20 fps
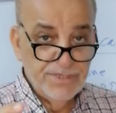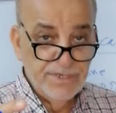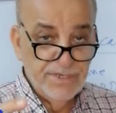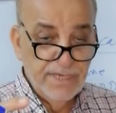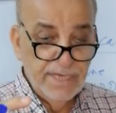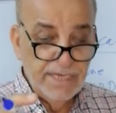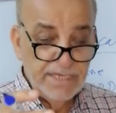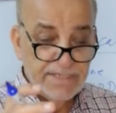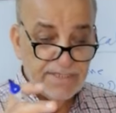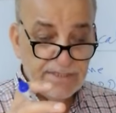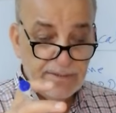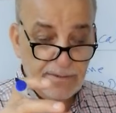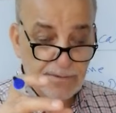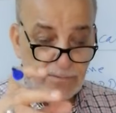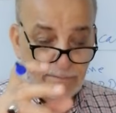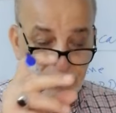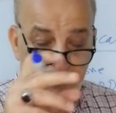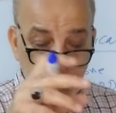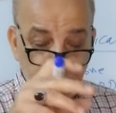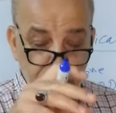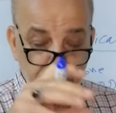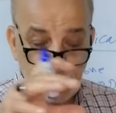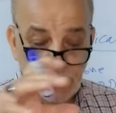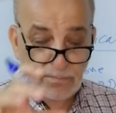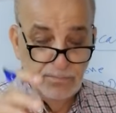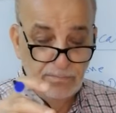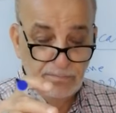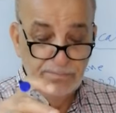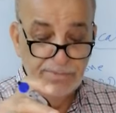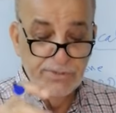written is
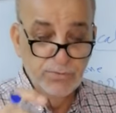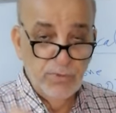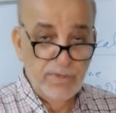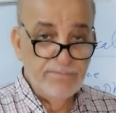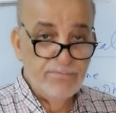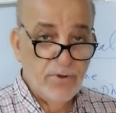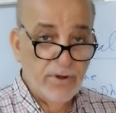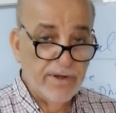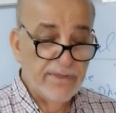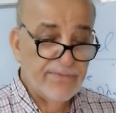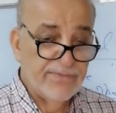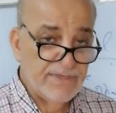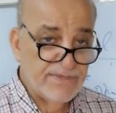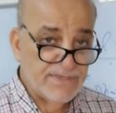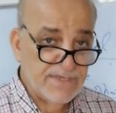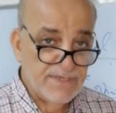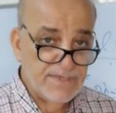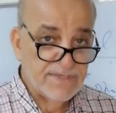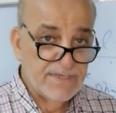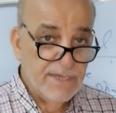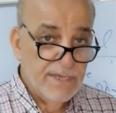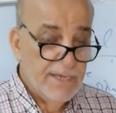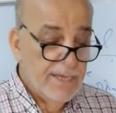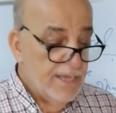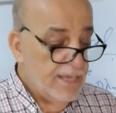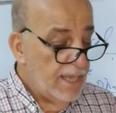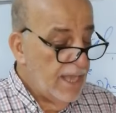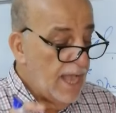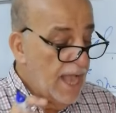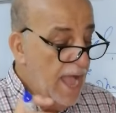between parentheses,
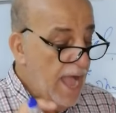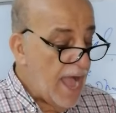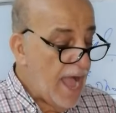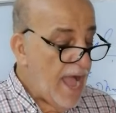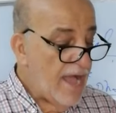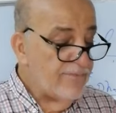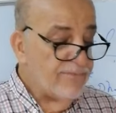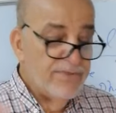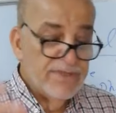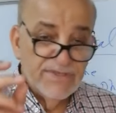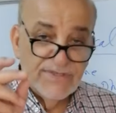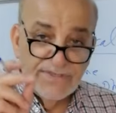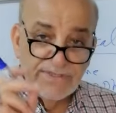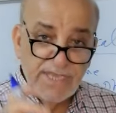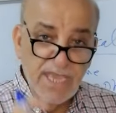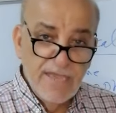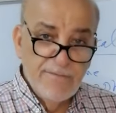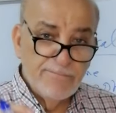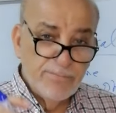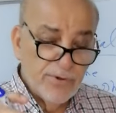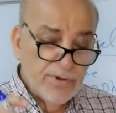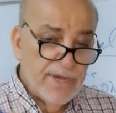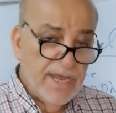have the same